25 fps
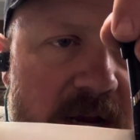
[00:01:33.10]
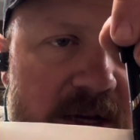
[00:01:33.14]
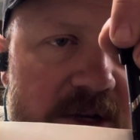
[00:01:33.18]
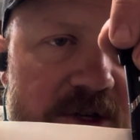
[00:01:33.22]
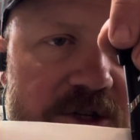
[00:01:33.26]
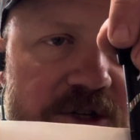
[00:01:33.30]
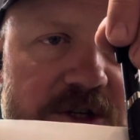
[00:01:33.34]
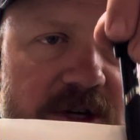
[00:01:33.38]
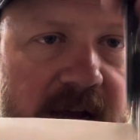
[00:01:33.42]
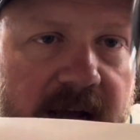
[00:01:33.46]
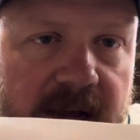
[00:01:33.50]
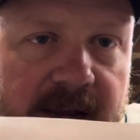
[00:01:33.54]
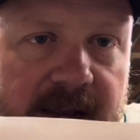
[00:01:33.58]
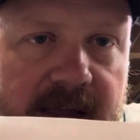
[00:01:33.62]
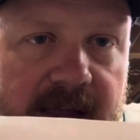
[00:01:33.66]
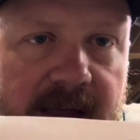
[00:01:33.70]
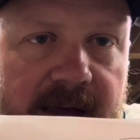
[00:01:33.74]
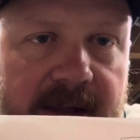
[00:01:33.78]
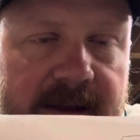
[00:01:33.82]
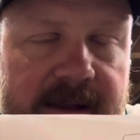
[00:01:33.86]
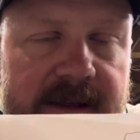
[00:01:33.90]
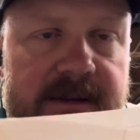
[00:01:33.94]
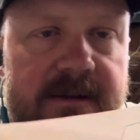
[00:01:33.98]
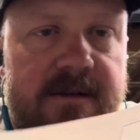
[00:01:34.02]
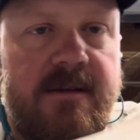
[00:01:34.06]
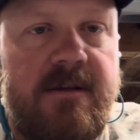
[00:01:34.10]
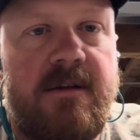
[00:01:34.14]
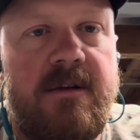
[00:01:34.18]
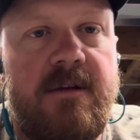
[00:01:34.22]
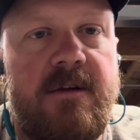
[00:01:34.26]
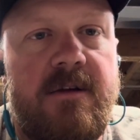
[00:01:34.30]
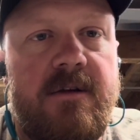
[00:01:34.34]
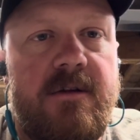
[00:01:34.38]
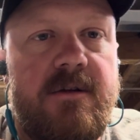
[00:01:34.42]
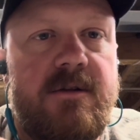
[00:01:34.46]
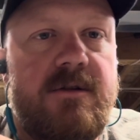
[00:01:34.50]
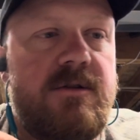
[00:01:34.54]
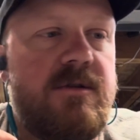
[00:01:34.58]
shot at it
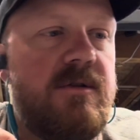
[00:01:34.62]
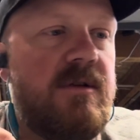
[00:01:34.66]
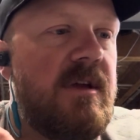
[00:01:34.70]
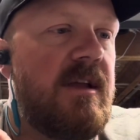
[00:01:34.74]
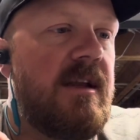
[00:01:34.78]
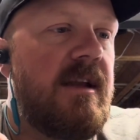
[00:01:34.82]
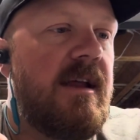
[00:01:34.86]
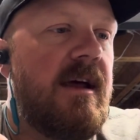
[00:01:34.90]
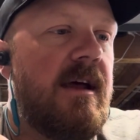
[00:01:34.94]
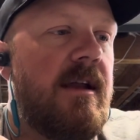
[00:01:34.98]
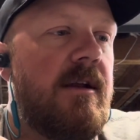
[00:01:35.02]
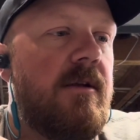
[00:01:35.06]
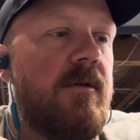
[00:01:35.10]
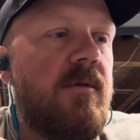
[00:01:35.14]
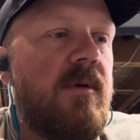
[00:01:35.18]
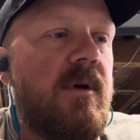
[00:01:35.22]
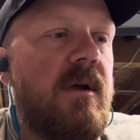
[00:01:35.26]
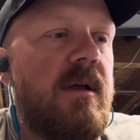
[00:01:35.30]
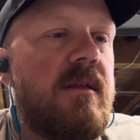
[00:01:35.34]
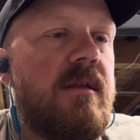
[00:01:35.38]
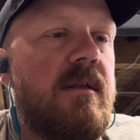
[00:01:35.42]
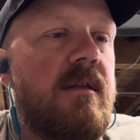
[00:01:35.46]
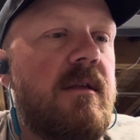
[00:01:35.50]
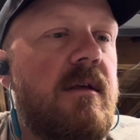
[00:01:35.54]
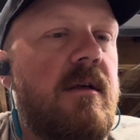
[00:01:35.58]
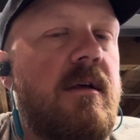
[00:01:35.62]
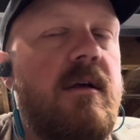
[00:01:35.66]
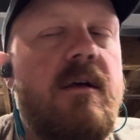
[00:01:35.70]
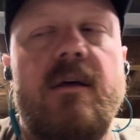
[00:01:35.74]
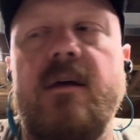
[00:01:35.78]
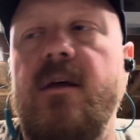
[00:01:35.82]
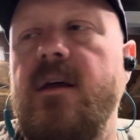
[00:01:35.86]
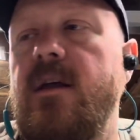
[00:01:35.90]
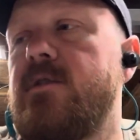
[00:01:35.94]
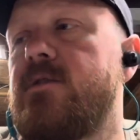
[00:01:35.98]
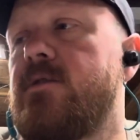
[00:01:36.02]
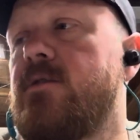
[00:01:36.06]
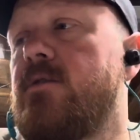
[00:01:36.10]
to get at it with
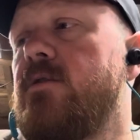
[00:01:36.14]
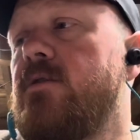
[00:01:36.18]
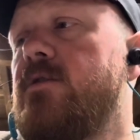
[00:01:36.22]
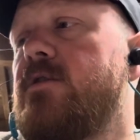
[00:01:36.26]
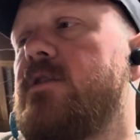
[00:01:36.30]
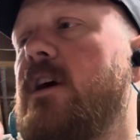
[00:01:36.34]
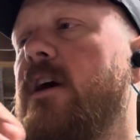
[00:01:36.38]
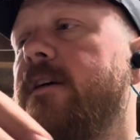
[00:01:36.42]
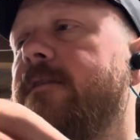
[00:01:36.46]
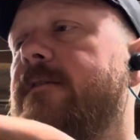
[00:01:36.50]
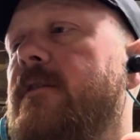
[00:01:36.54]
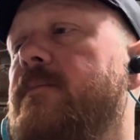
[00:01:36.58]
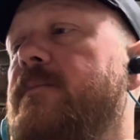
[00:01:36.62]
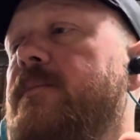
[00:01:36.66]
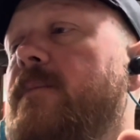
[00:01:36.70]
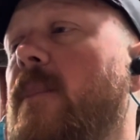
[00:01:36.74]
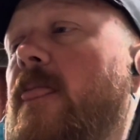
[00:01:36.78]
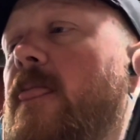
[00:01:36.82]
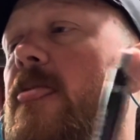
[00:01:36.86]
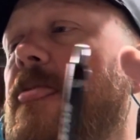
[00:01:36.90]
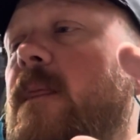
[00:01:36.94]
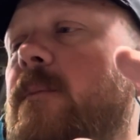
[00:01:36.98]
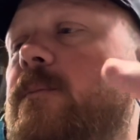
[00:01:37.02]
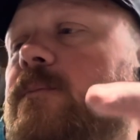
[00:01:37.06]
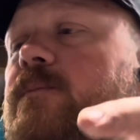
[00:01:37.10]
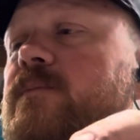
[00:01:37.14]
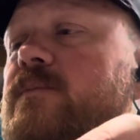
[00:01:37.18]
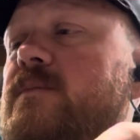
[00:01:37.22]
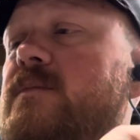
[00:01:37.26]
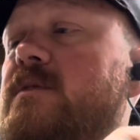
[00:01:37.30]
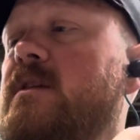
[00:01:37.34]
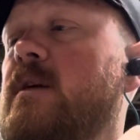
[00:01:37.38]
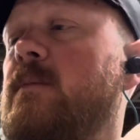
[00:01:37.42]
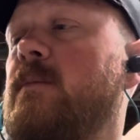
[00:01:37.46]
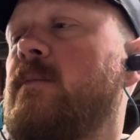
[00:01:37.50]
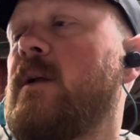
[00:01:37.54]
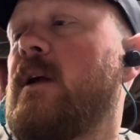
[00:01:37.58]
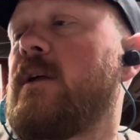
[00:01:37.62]
a screwdriver.
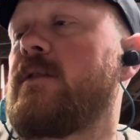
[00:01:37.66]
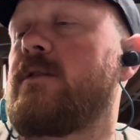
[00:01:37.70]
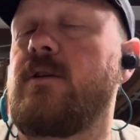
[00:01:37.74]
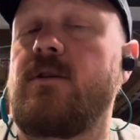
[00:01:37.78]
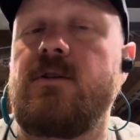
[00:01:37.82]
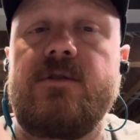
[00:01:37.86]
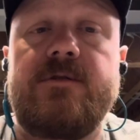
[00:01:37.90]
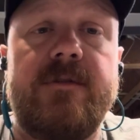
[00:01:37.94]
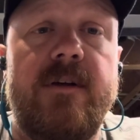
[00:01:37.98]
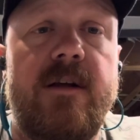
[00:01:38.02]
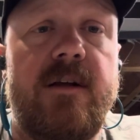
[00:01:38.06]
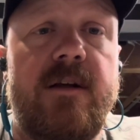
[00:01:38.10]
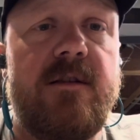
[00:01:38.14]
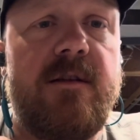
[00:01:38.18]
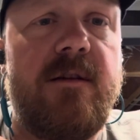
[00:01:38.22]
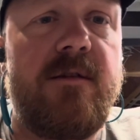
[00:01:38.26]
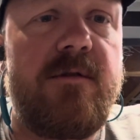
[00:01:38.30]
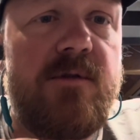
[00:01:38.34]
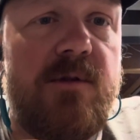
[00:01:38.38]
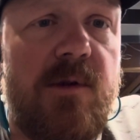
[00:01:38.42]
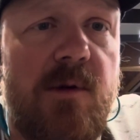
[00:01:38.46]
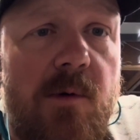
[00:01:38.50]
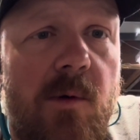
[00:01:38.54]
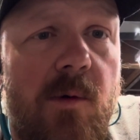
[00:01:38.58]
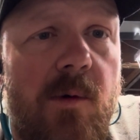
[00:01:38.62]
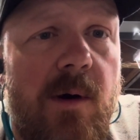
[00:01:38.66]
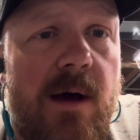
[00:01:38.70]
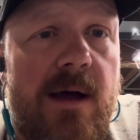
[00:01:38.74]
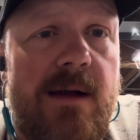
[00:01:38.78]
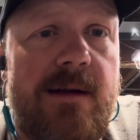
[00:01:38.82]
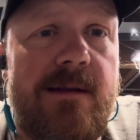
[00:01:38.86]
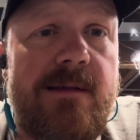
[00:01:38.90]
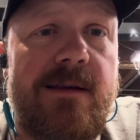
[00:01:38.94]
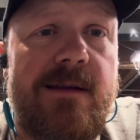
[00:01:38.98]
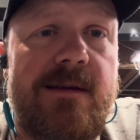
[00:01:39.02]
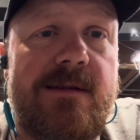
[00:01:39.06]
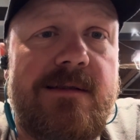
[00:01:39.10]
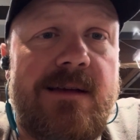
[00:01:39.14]
Someone out there who's very clever is like, well, why
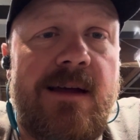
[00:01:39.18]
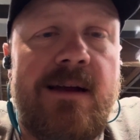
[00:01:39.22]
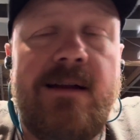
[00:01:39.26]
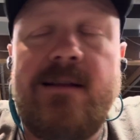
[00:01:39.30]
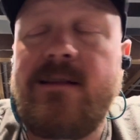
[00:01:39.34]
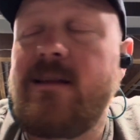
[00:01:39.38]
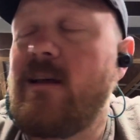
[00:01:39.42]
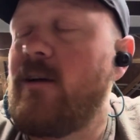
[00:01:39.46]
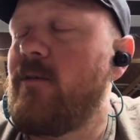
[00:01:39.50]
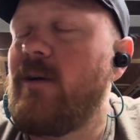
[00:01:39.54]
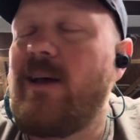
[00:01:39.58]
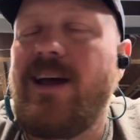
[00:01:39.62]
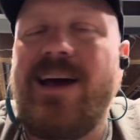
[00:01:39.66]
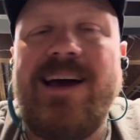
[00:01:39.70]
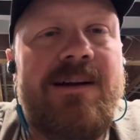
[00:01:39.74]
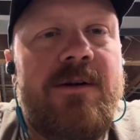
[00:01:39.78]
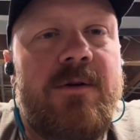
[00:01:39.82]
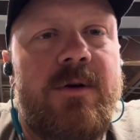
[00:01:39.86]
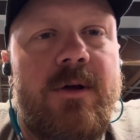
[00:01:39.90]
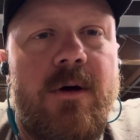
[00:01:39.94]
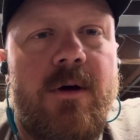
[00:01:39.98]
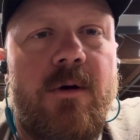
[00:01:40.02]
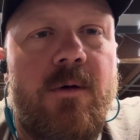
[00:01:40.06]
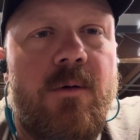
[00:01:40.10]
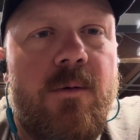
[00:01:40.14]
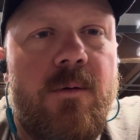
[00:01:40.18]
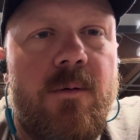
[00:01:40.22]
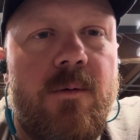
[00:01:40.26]
did they design it that way? I don't know.